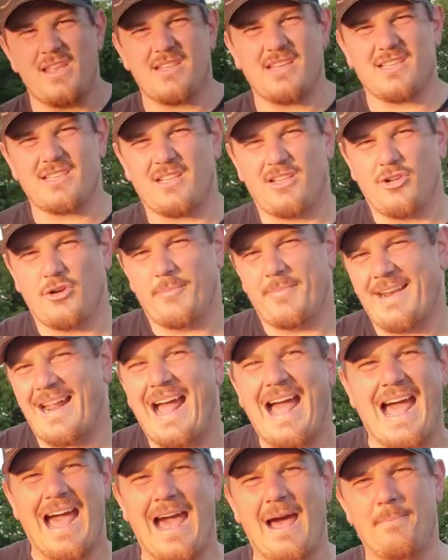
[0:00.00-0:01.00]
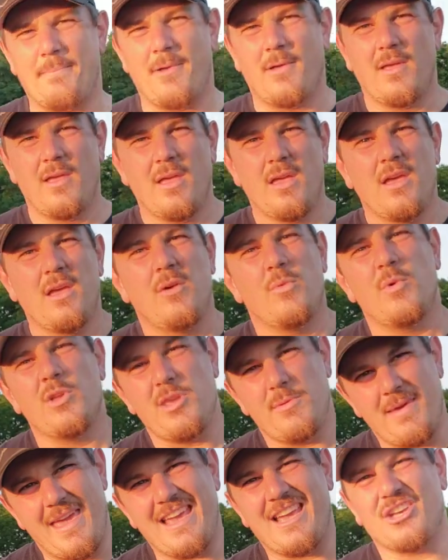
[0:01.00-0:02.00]
it does a little bit of hop when
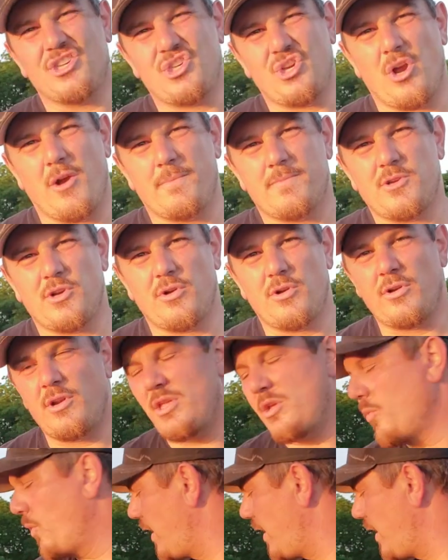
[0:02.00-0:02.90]
you make a sharp turn and you